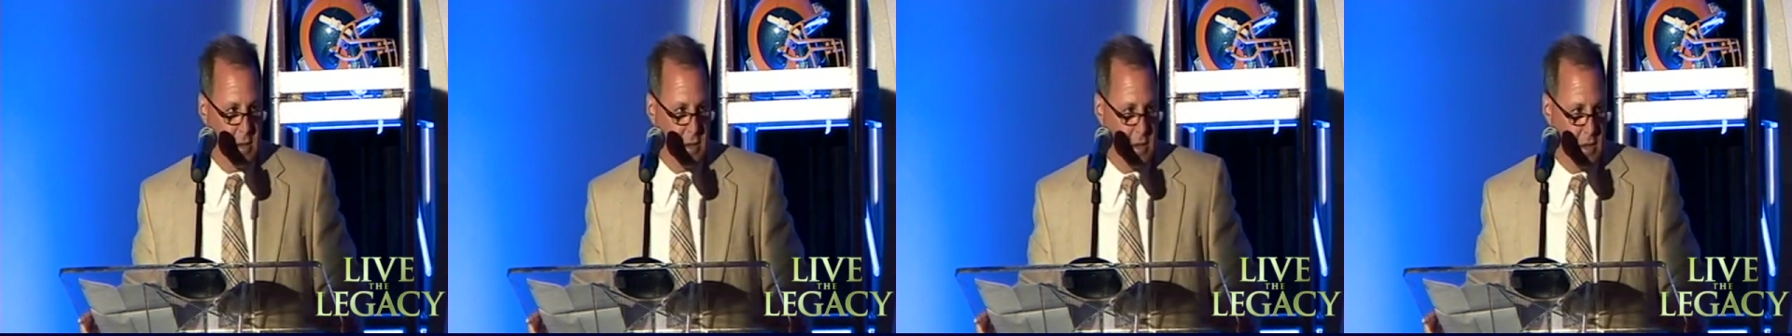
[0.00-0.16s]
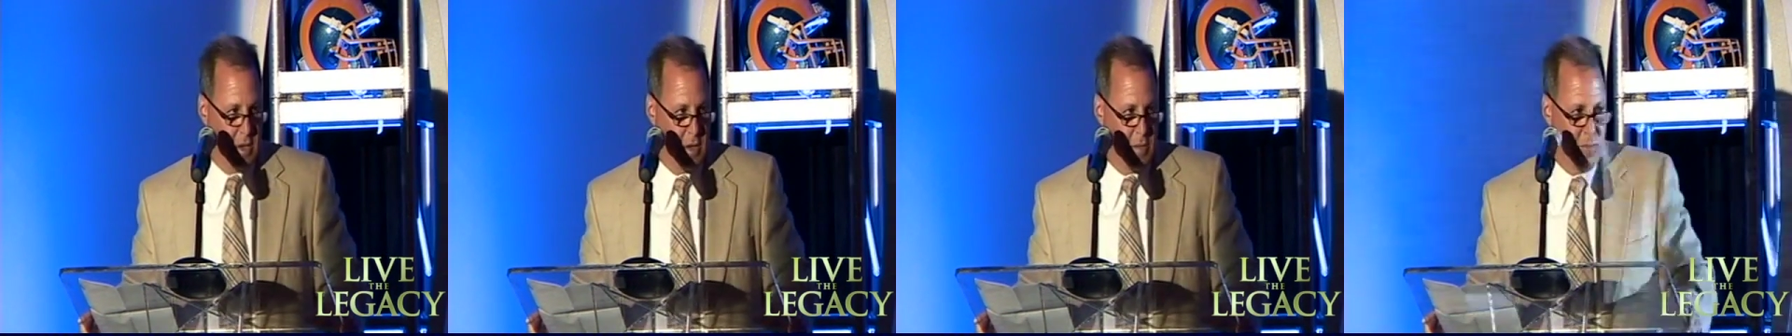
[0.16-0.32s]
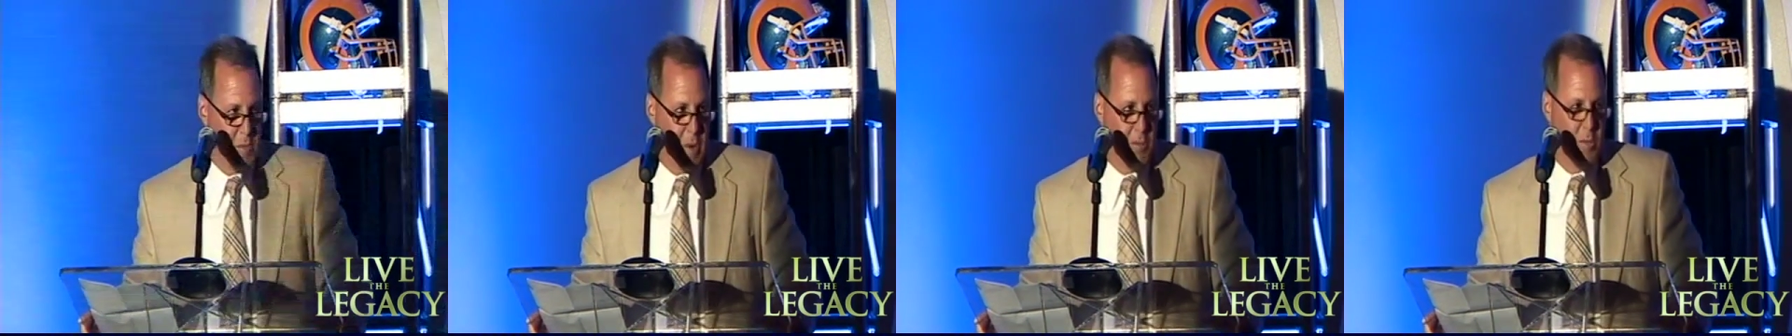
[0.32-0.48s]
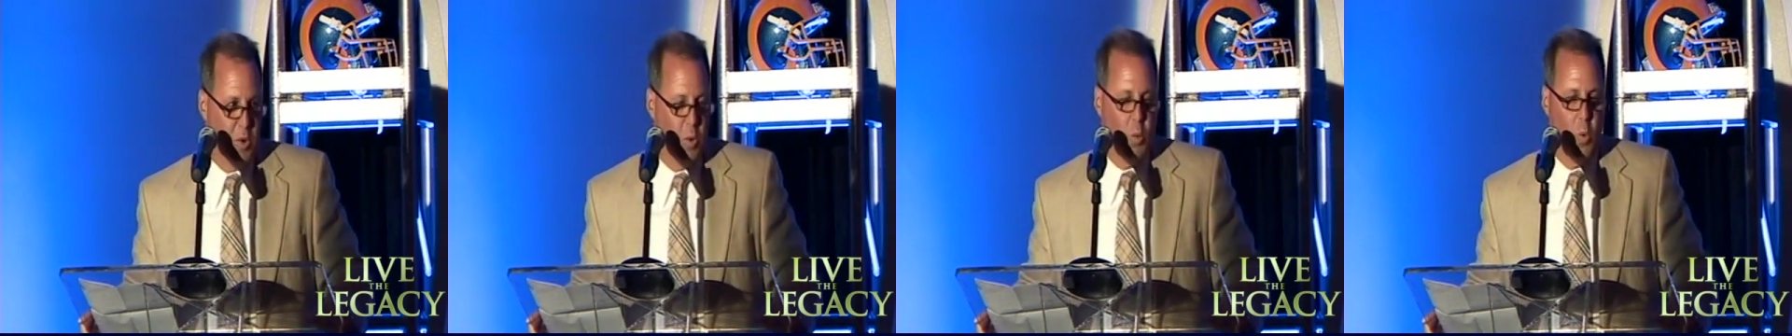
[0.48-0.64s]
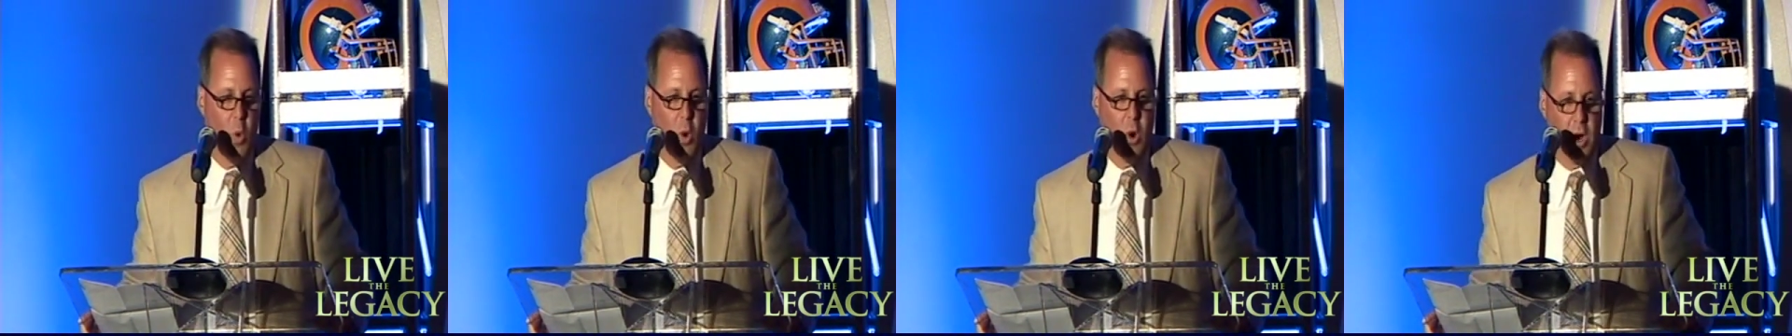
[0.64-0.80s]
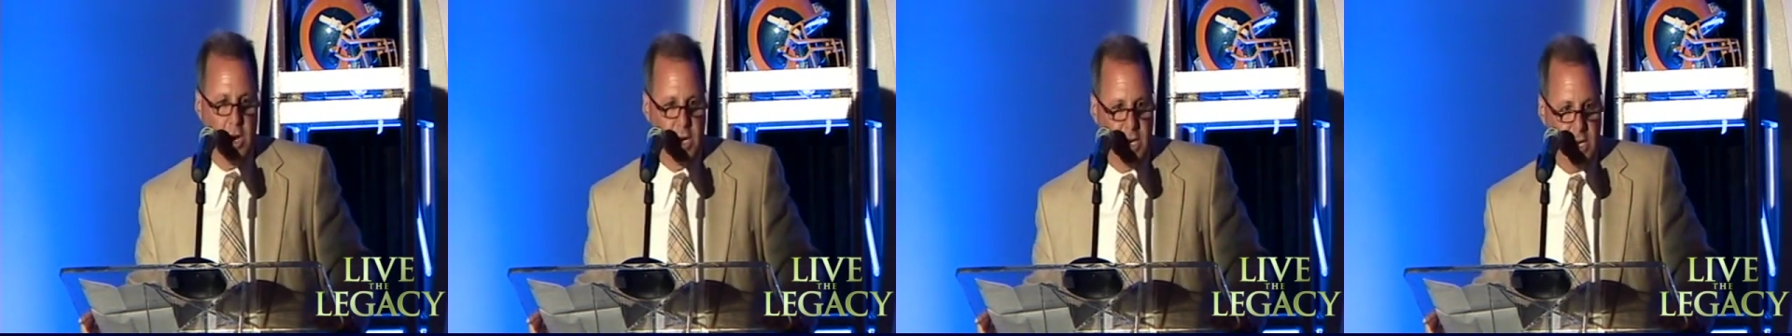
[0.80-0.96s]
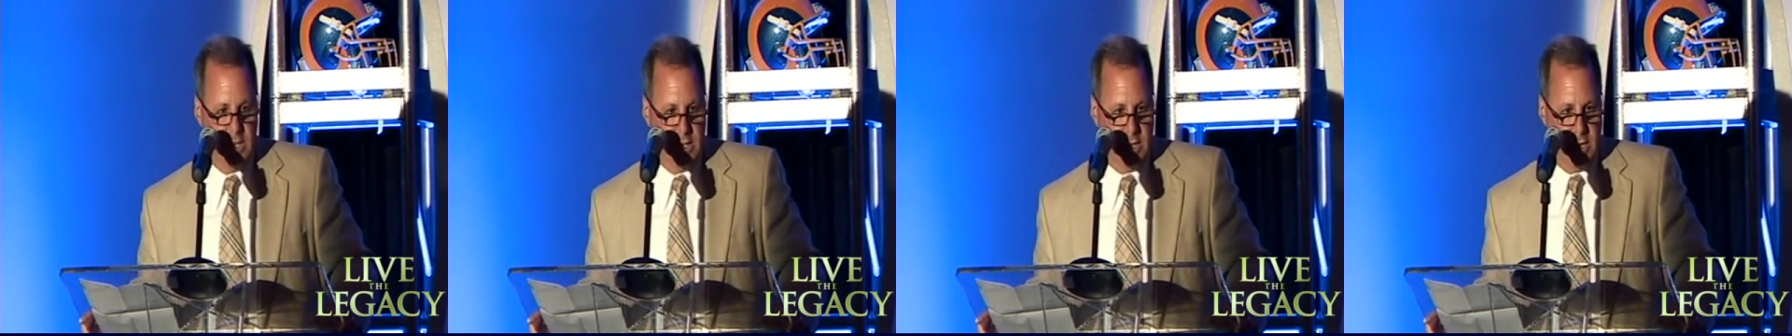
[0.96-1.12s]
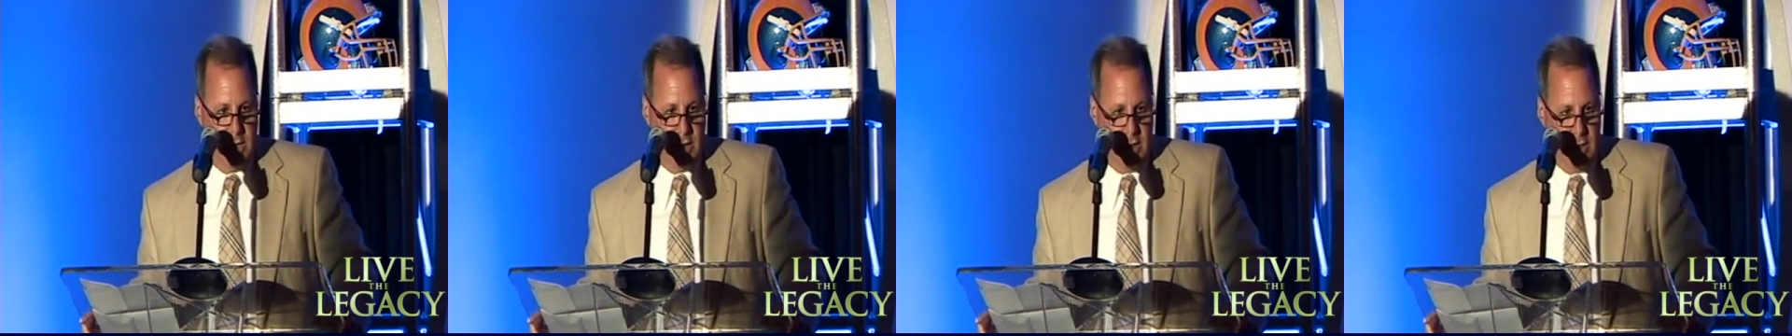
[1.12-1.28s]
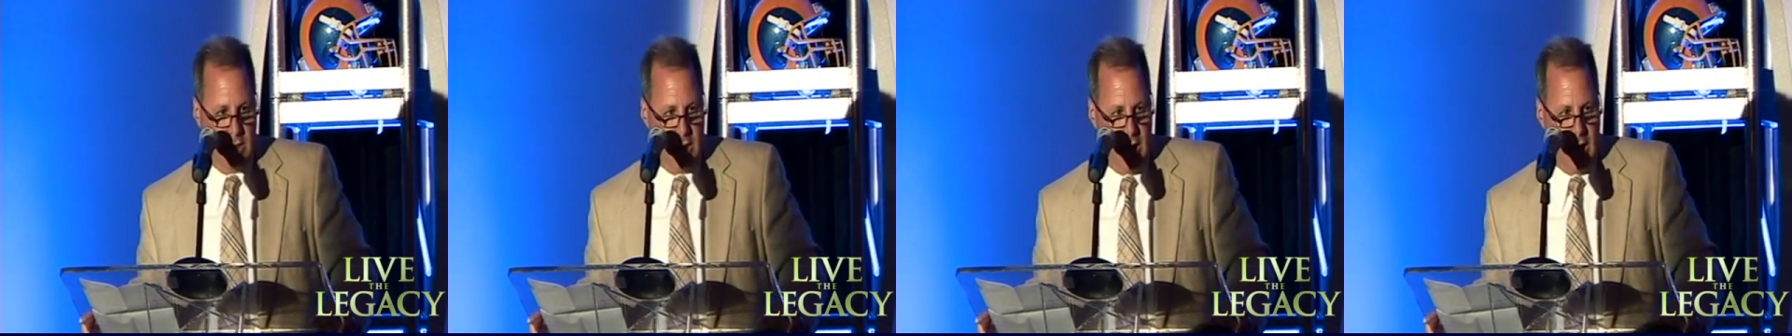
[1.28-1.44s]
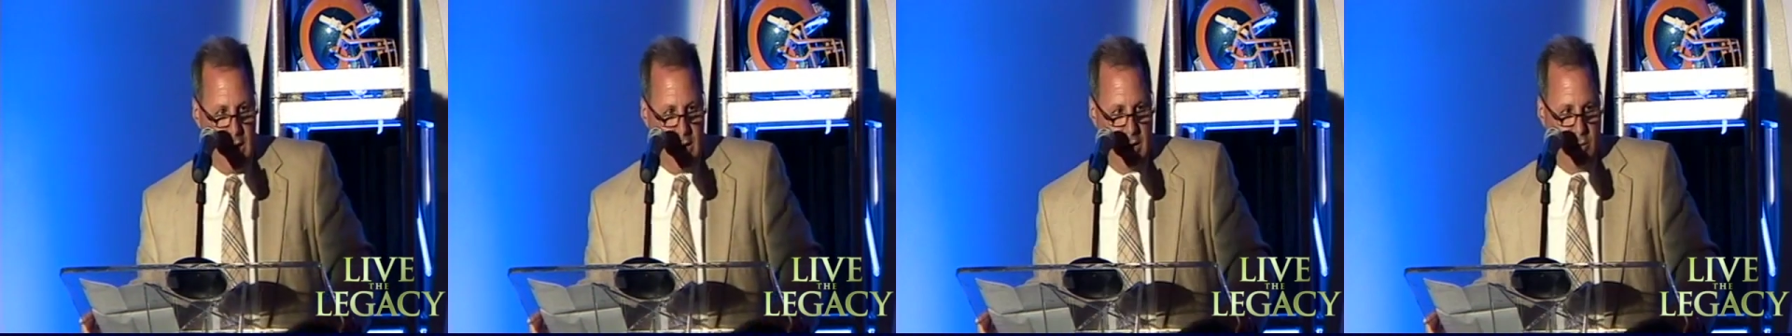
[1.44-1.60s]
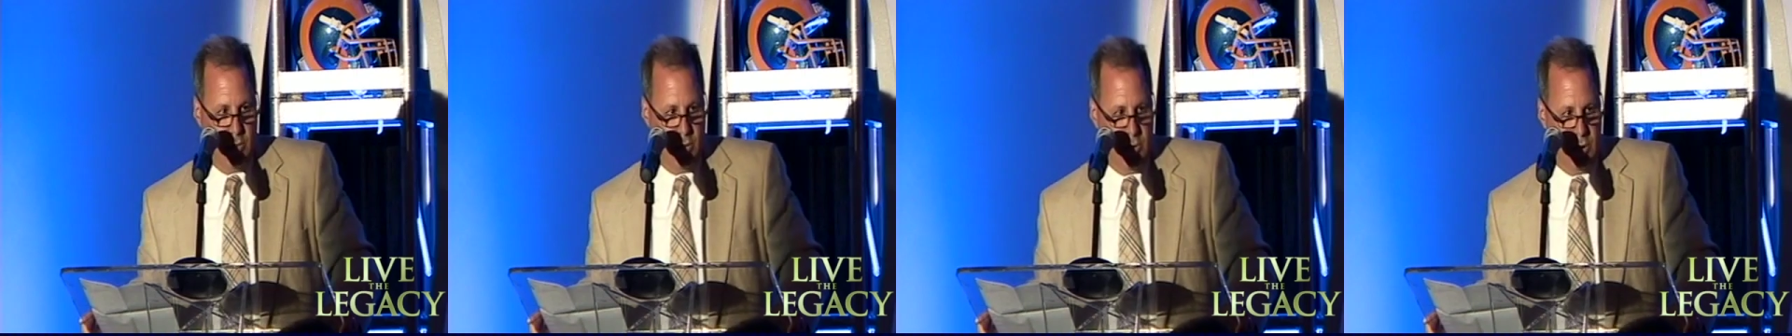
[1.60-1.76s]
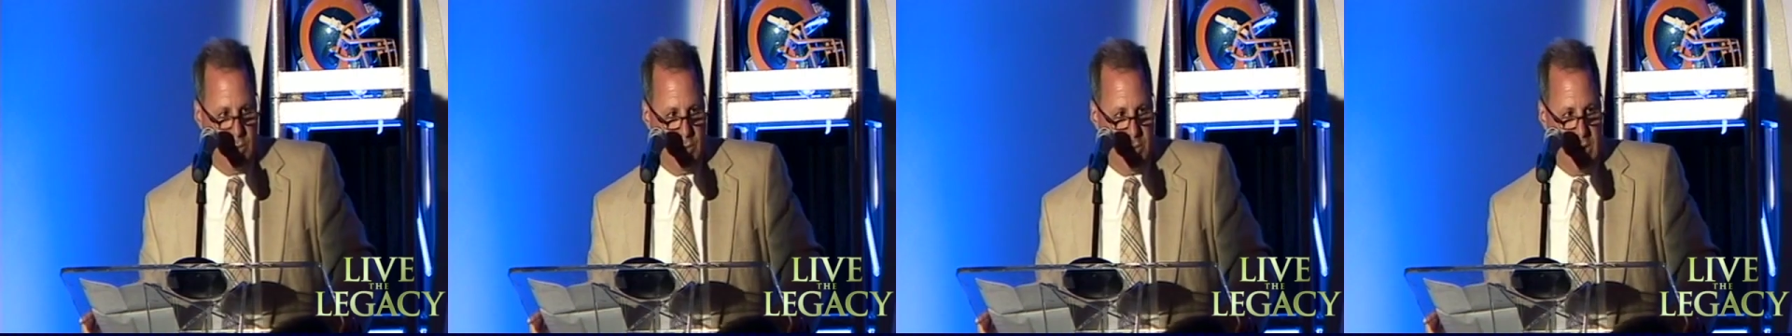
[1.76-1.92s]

I remember walking to the locker room